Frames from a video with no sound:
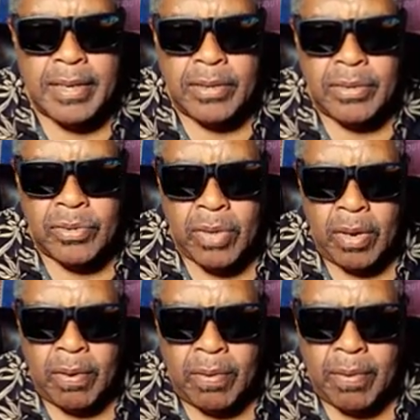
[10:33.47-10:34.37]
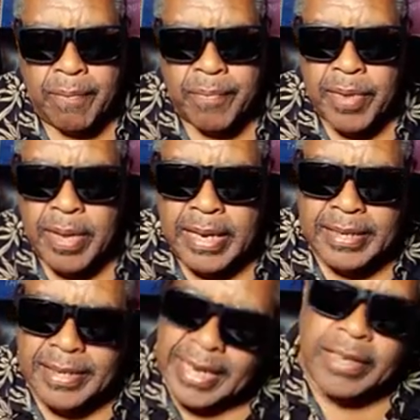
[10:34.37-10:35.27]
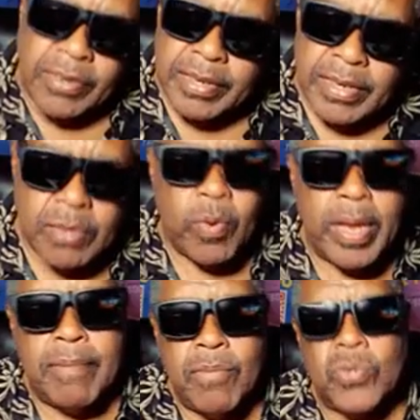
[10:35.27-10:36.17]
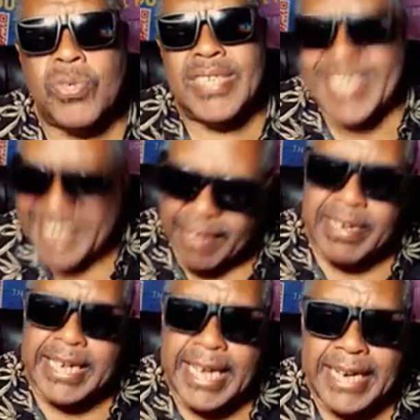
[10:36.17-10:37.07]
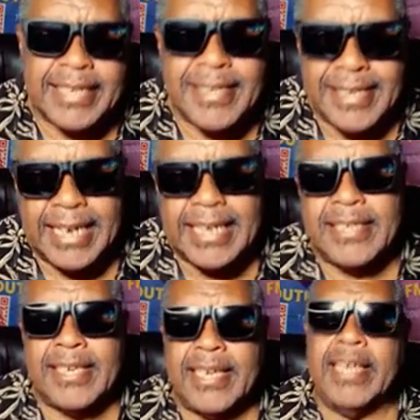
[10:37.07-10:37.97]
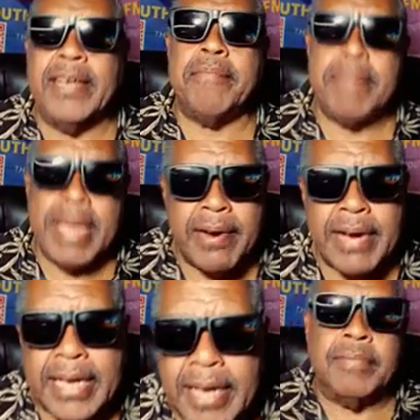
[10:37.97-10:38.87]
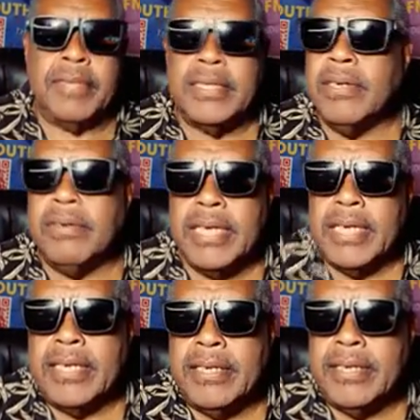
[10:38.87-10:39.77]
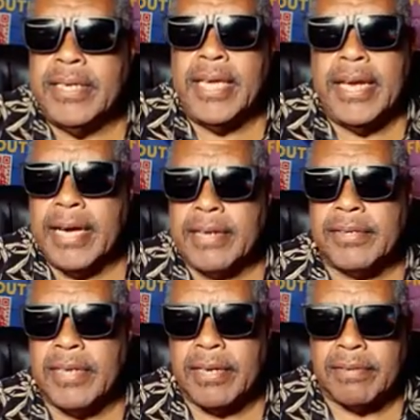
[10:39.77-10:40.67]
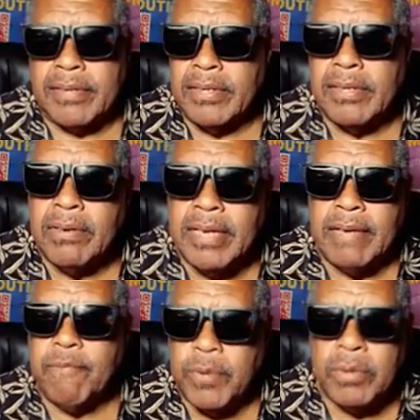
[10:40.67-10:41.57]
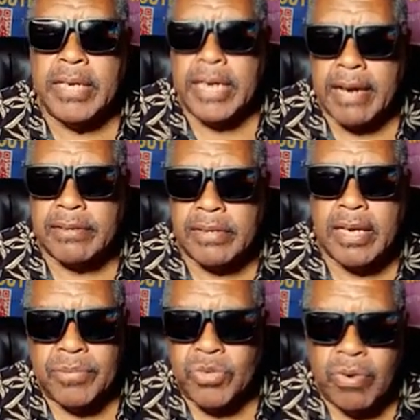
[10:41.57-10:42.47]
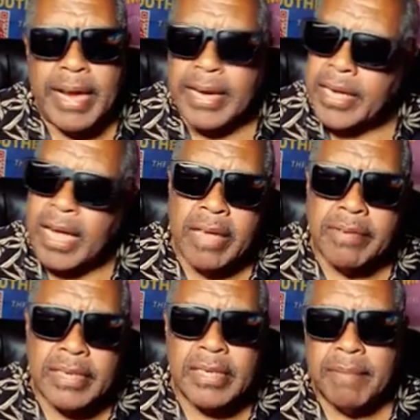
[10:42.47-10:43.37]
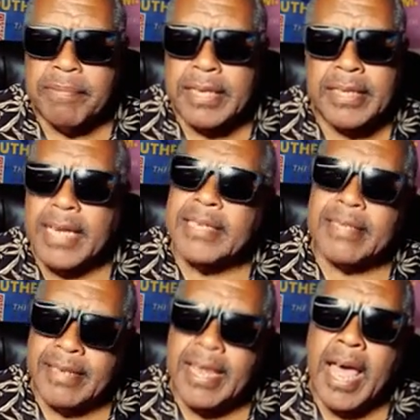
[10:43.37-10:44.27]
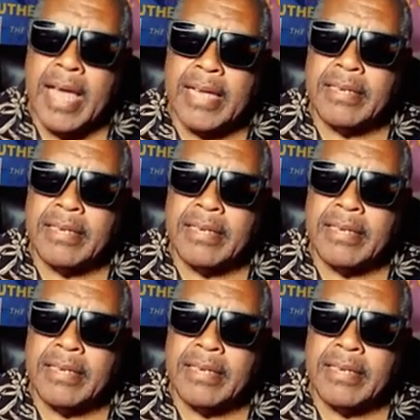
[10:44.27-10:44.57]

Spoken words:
So St. Louis is one of the most segregated cities in America. There's no need kidding ourselves. There's no need fooling ourselves, trying to color it something that it's not.